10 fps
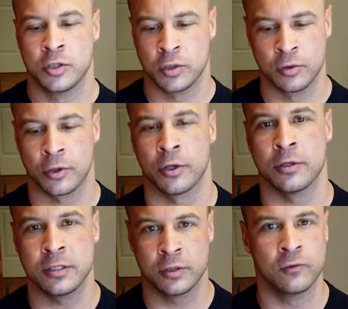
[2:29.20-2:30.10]

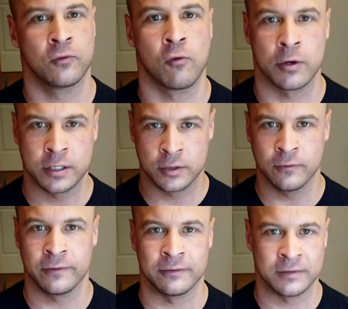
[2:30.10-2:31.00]
230, 240,
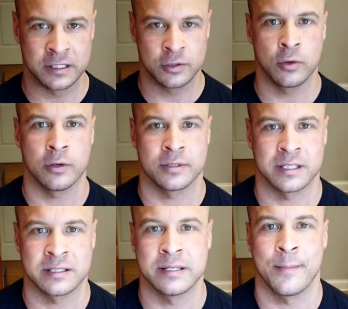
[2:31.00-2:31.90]
250,
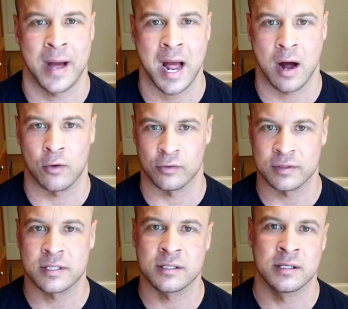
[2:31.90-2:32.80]
260
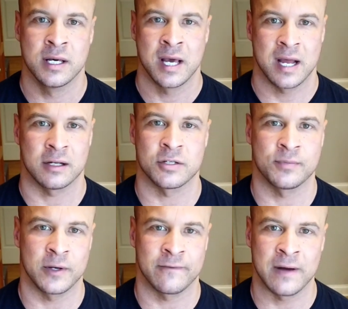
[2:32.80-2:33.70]
pounds and not
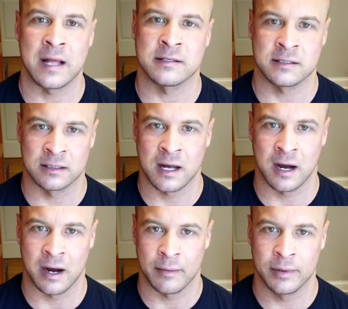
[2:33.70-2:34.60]
just be a fat
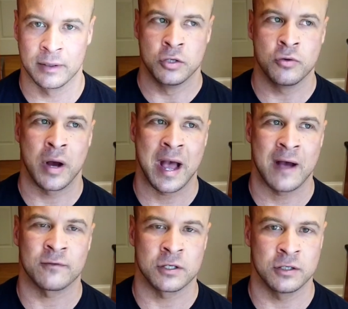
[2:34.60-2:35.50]
slob, you
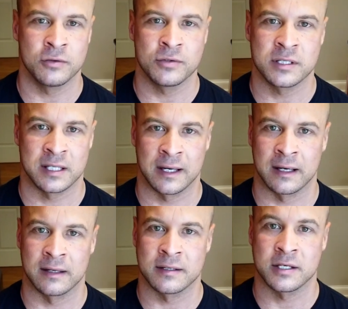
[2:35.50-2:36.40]
have to use
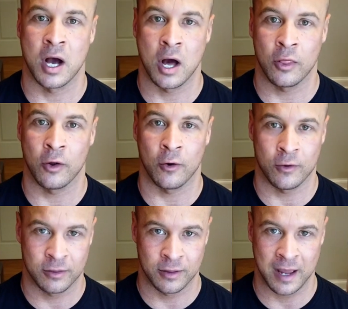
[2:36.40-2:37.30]
things
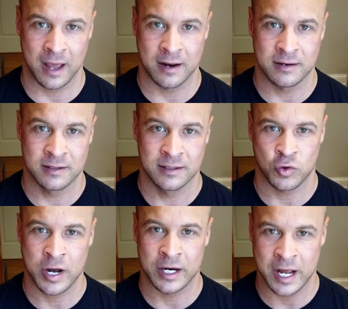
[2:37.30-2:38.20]
other than
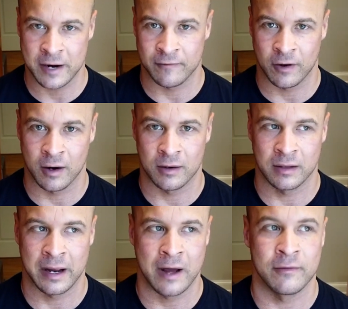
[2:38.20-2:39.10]
Tren and Anavar.
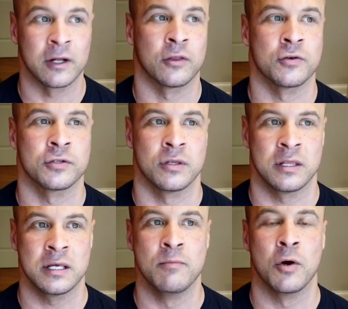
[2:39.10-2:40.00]
Like, I feel like those are
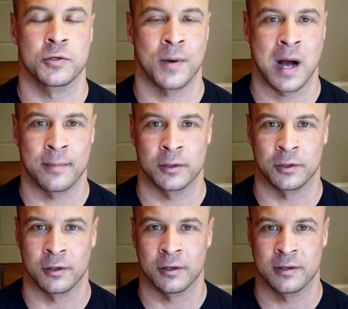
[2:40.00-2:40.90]
the most
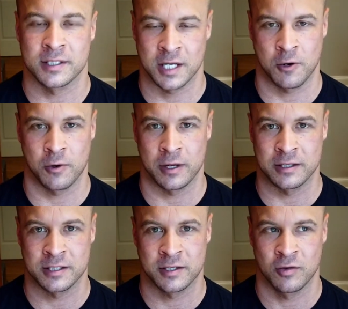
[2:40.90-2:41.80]
popular
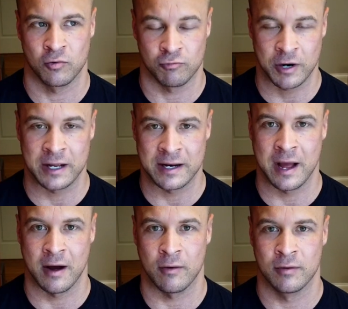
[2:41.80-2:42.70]
steroids right
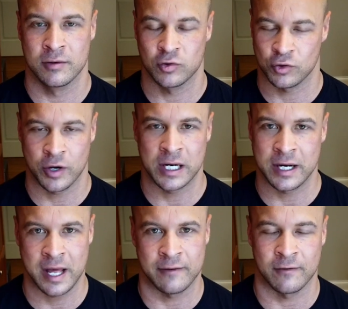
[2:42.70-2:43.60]
now. Tren
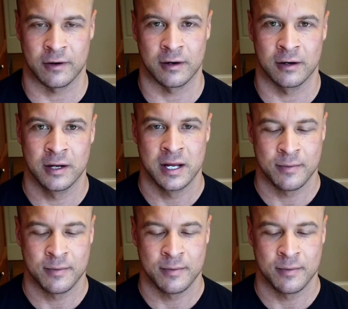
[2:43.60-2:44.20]
and Anavar.